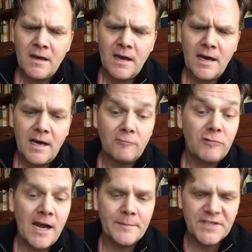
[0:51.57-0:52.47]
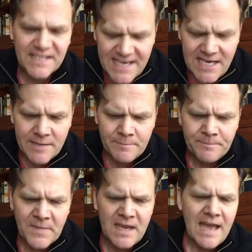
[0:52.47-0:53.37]
Rhyme
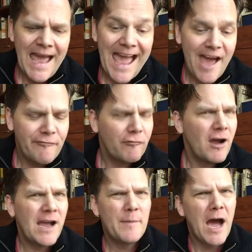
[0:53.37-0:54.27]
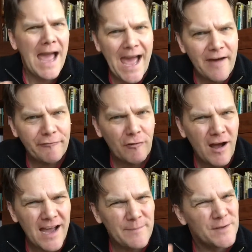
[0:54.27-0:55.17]
scheme, half rhyme. A half
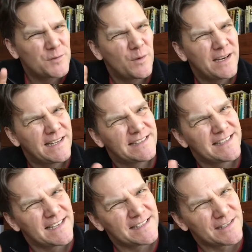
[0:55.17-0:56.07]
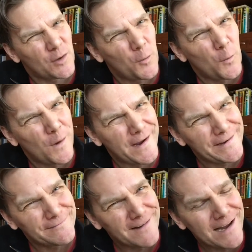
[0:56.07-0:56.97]
rhyme is when it doesn't
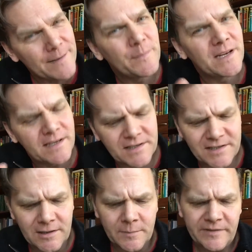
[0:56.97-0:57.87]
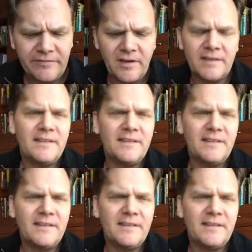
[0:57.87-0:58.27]
quite rhyme, but it can still be fun.